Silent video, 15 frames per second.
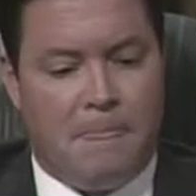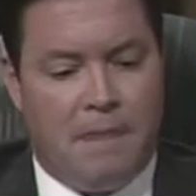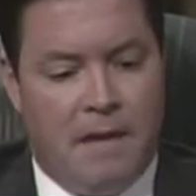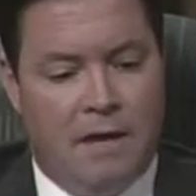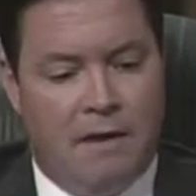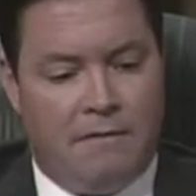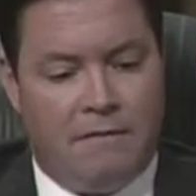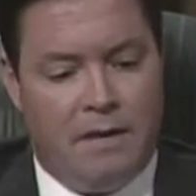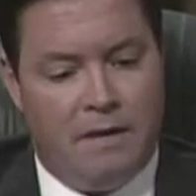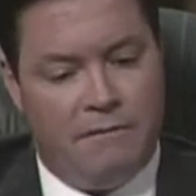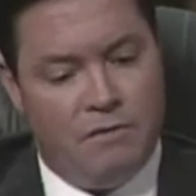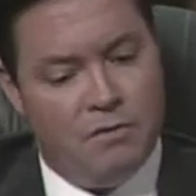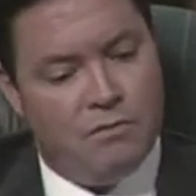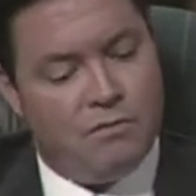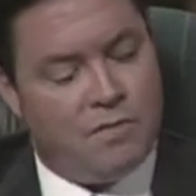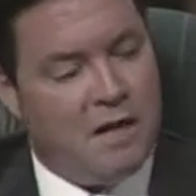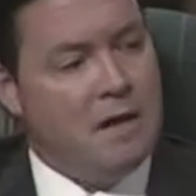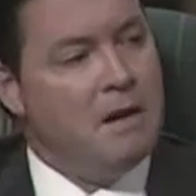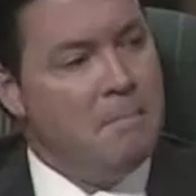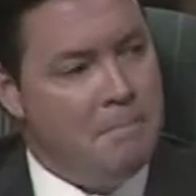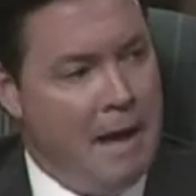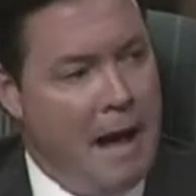you think
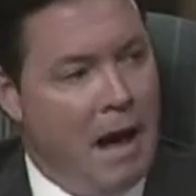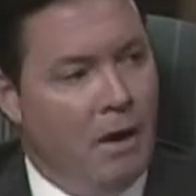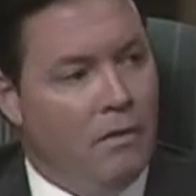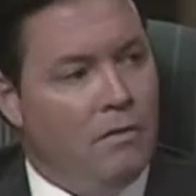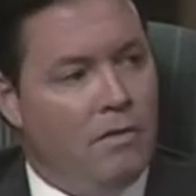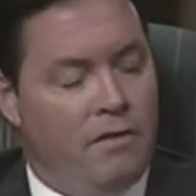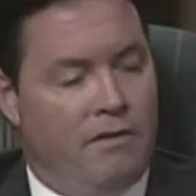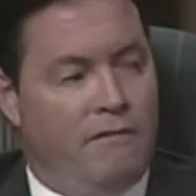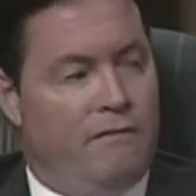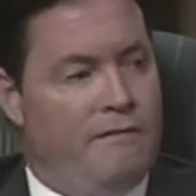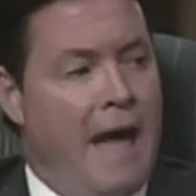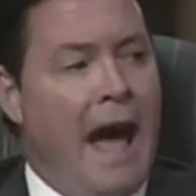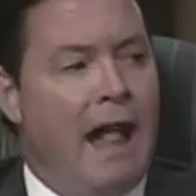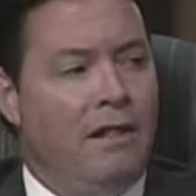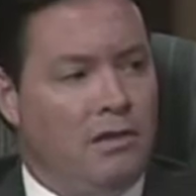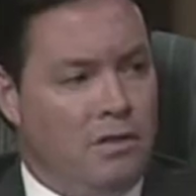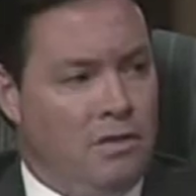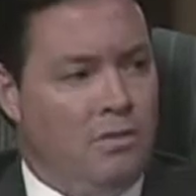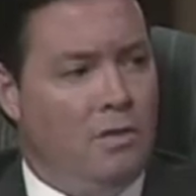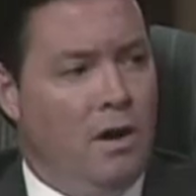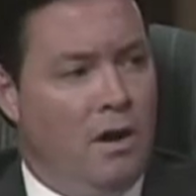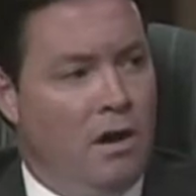about the
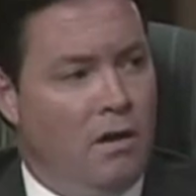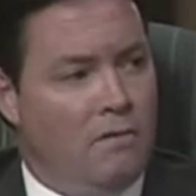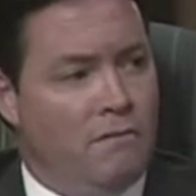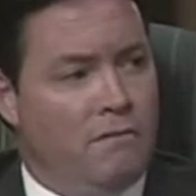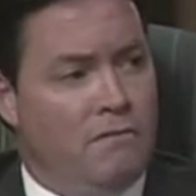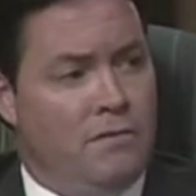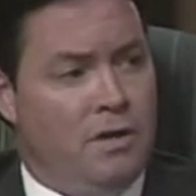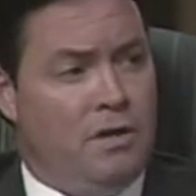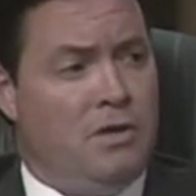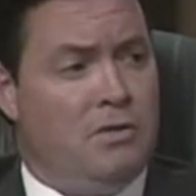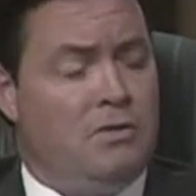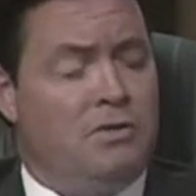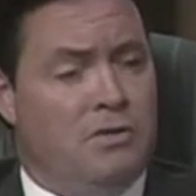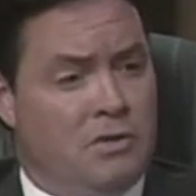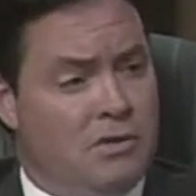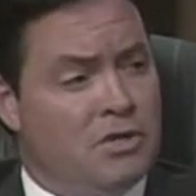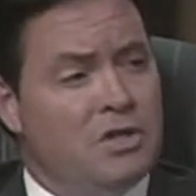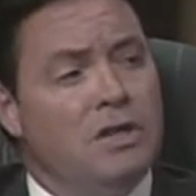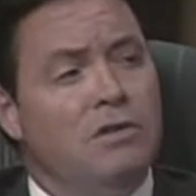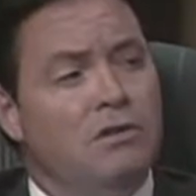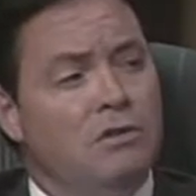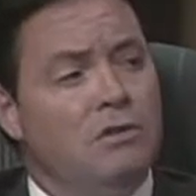value of the
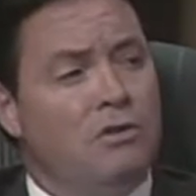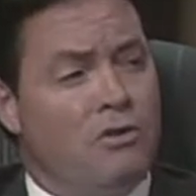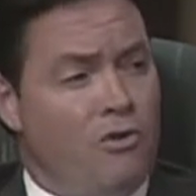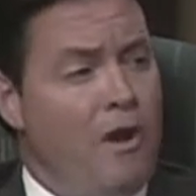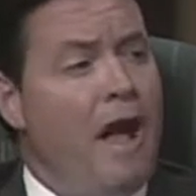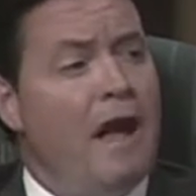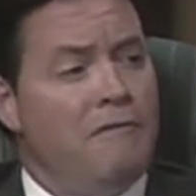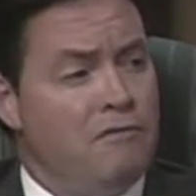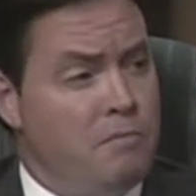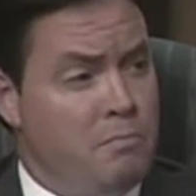skilled craft